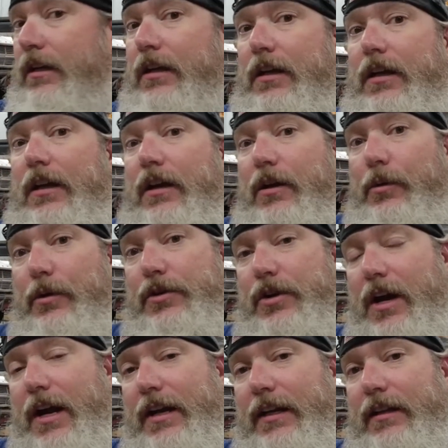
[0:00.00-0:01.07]
it. We're
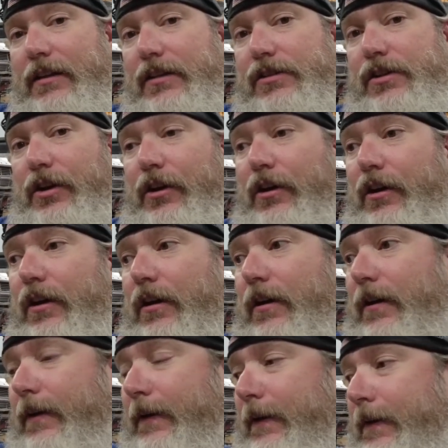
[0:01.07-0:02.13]
trying to get this
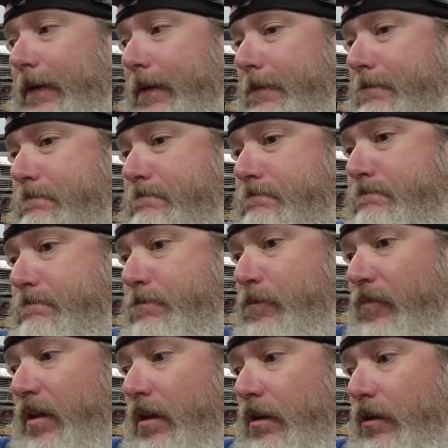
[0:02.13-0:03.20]
car um,
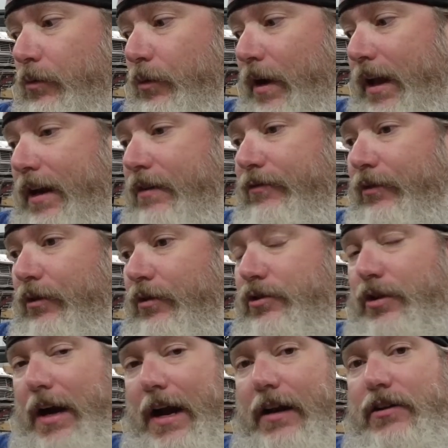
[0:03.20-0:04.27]
ready for
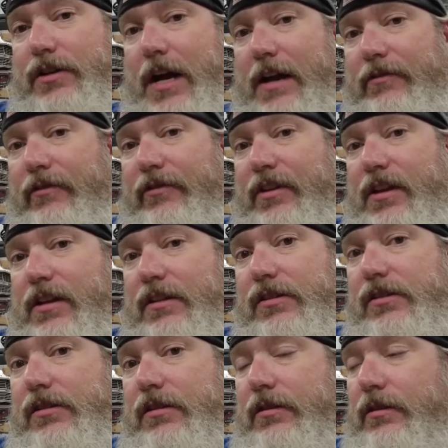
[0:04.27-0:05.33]
drag drive
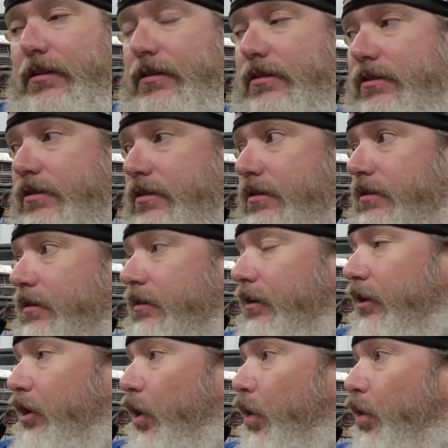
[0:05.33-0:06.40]
events. This is the
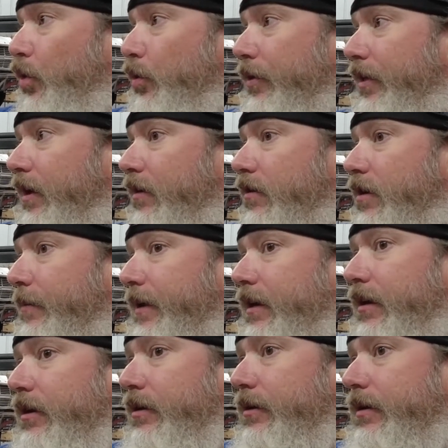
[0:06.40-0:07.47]
goal with the El
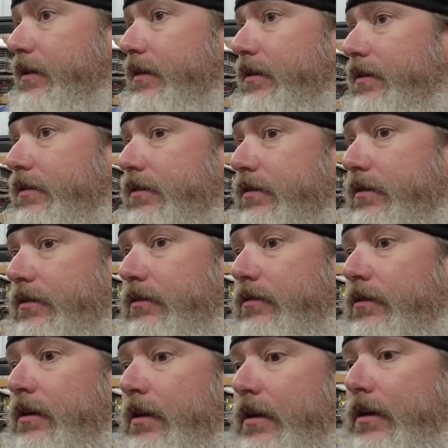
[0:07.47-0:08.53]
Camino, is
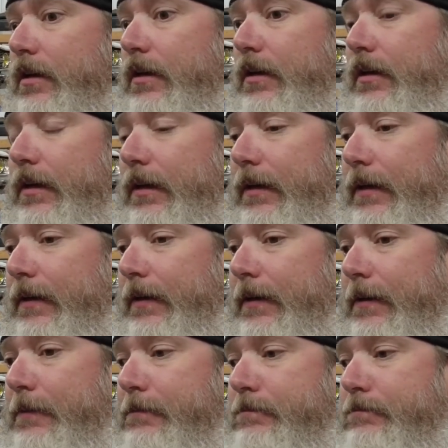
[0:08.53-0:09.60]

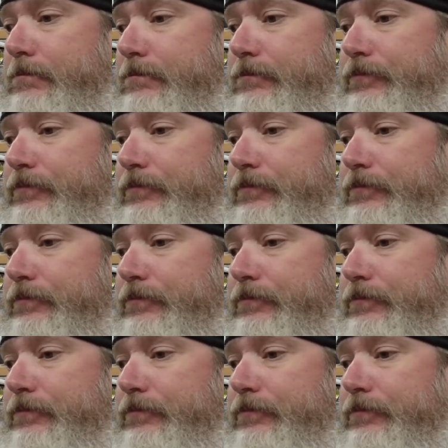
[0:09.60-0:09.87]
um,